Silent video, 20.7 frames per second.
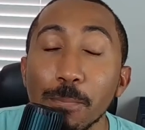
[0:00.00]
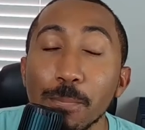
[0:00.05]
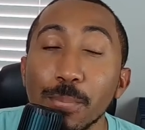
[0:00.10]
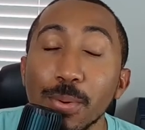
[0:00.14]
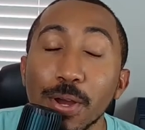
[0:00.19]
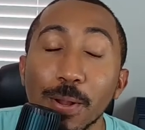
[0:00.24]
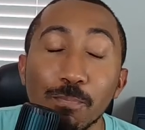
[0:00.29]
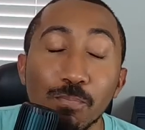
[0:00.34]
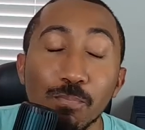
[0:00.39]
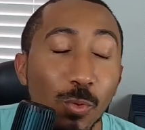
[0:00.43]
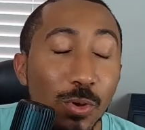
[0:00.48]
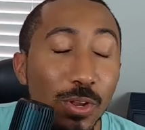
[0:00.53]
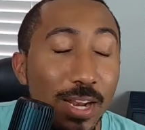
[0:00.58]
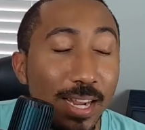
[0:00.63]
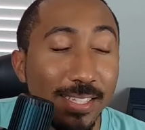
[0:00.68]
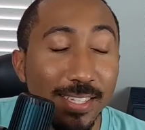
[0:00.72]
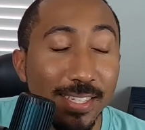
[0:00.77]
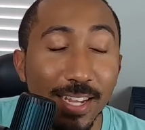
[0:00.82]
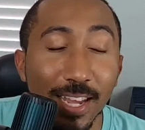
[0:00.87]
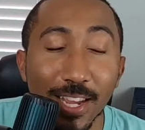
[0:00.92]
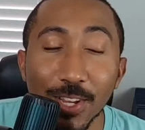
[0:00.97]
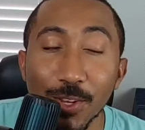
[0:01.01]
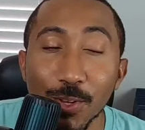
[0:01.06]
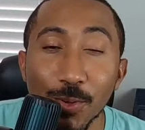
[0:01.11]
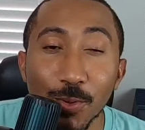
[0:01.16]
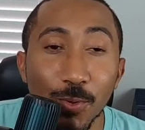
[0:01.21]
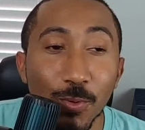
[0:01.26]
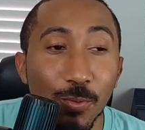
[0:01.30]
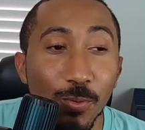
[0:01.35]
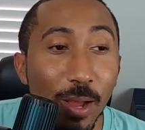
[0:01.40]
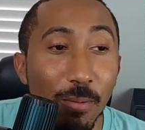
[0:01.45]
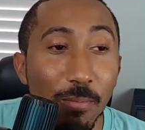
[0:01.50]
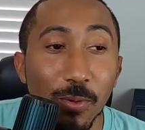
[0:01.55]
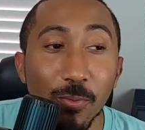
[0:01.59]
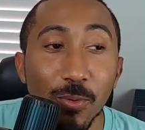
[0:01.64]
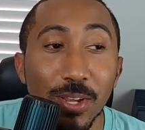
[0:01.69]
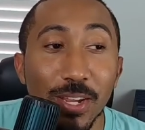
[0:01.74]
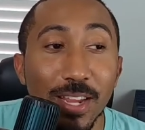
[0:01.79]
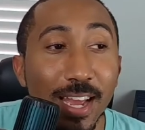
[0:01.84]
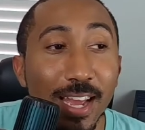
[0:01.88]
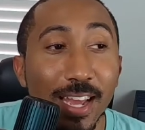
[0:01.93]
But when I tell you, I mean,
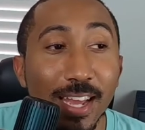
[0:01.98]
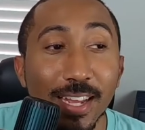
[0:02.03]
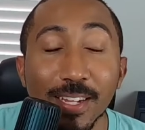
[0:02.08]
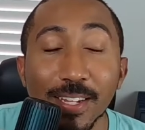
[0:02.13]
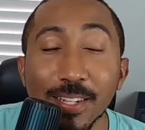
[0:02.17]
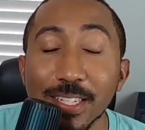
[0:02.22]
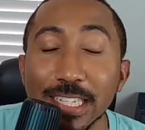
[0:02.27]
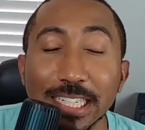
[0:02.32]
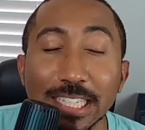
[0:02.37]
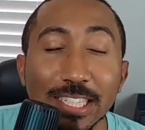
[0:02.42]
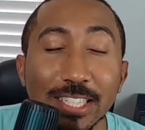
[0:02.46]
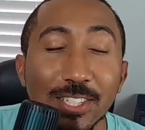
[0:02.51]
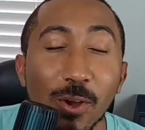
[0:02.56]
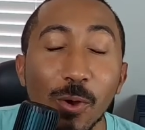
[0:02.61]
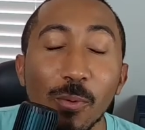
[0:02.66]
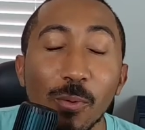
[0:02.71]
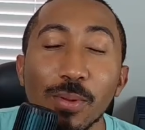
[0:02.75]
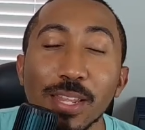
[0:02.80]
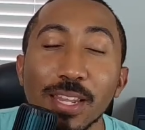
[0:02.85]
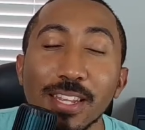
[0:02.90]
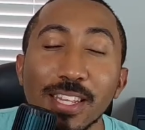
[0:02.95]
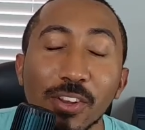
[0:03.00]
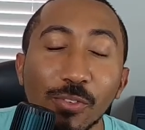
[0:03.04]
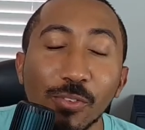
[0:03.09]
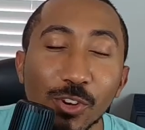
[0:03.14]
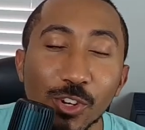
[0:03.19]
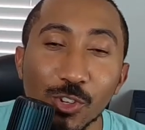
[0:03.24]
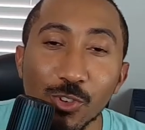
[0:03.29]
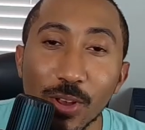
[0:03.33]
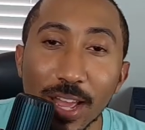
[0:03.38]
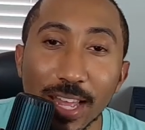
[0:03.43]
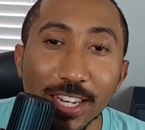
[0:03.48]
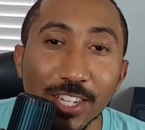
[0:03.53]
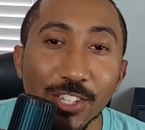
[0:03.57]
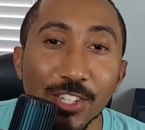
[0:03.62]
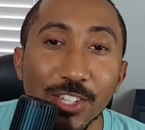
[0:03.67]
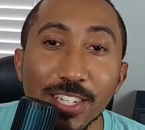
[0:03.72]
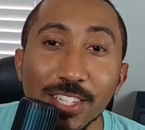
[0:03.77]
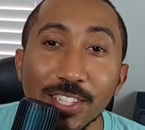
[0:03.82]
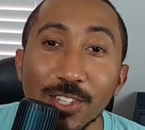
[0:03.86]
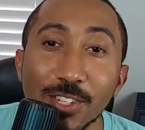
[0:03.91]
we got so many different
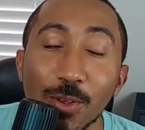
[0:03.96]
strategies.